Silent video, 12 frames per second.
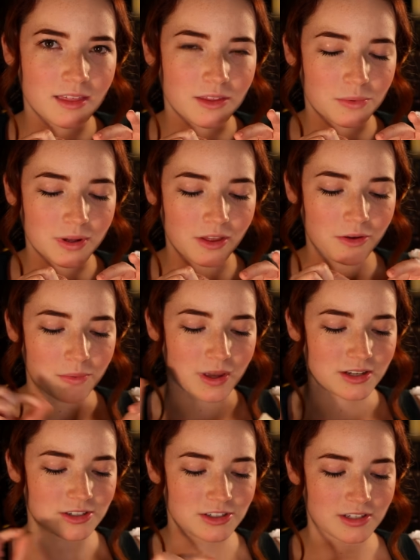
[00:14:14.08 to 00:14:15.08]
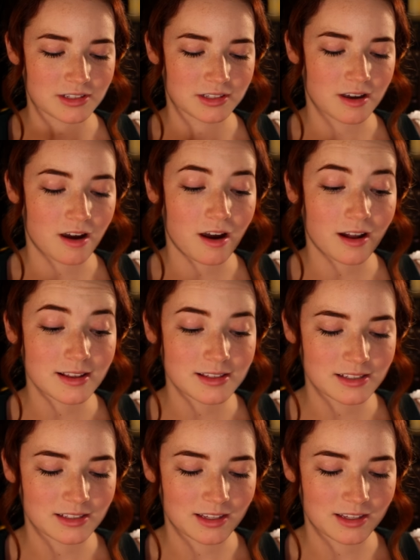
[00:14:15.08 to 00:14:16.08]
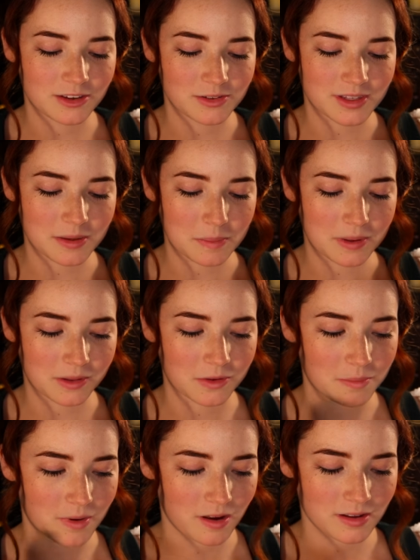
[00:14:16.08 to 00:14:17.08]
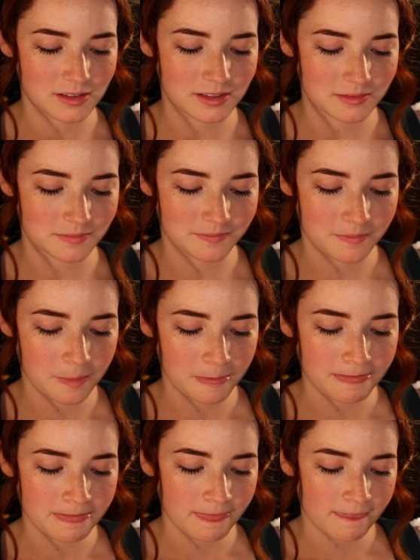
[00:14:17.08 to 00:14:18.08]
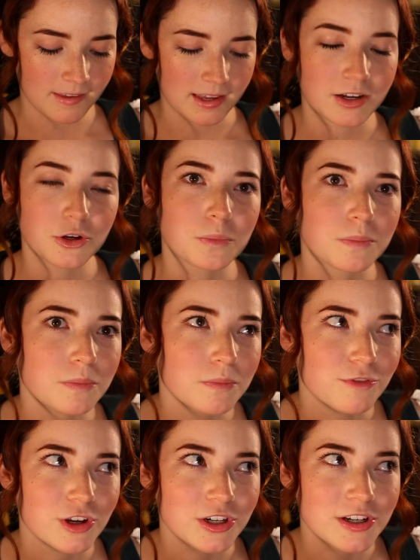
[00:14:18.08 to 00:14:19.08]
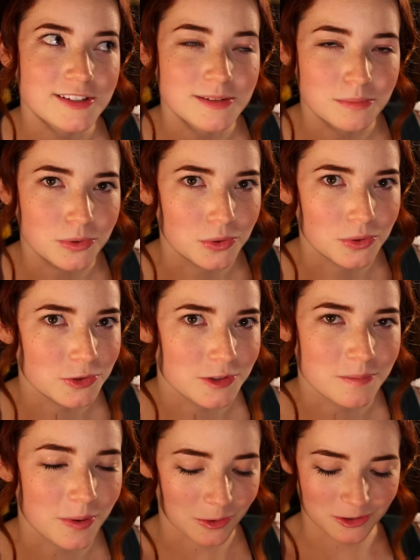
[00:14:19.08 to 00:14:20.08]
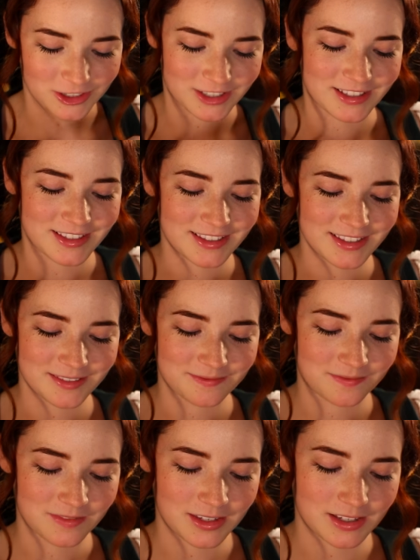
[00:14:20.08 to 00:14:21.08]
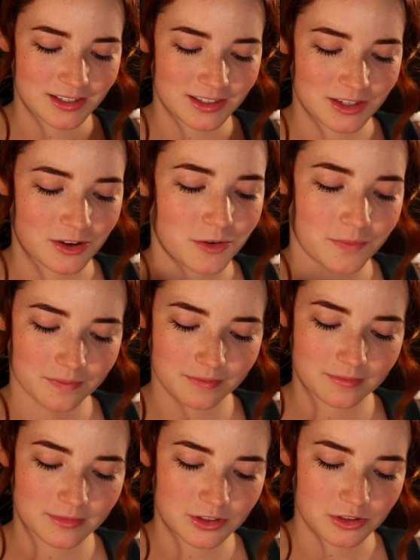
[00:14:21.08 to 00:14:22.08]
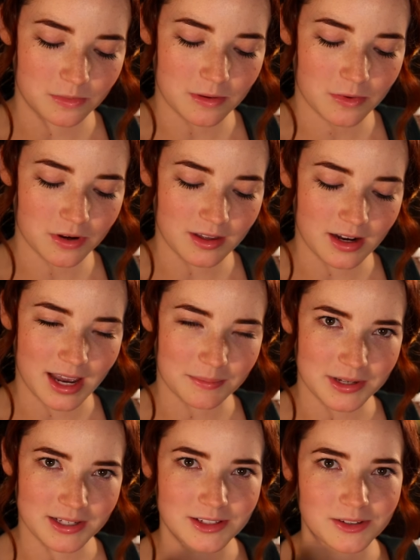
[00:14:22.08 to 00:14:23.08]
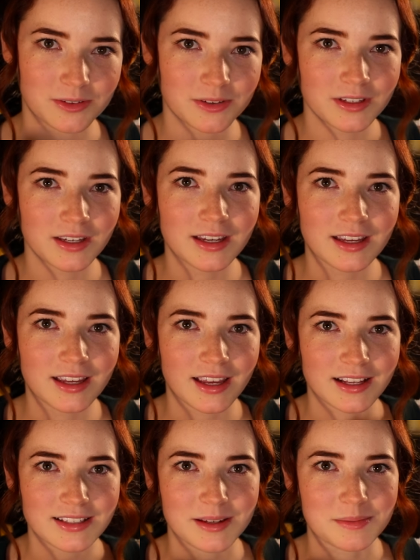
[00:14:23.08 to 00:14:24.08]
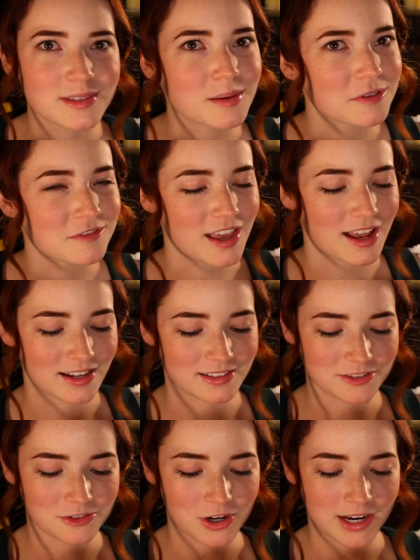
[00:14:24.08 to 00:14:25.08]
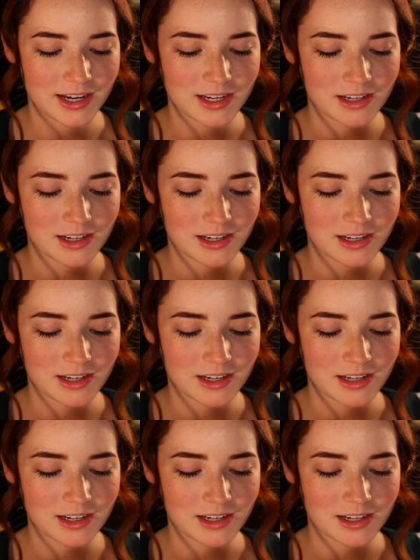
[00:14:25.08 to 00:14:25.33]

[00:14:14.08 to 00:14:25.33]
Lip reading: The Willow Witch is constantly using pillow moss in her various brews and potions, so she'll be more than happy to accept some of that as a trade.